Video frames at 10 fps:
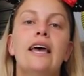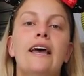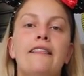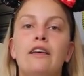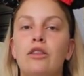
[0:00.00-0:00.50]

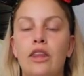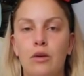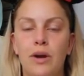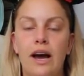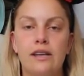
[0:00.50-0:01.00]
and then they
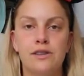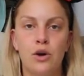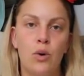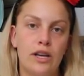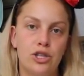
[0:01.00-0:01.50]
would ask a
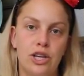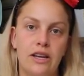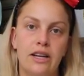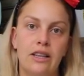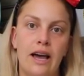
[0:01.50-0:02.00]
question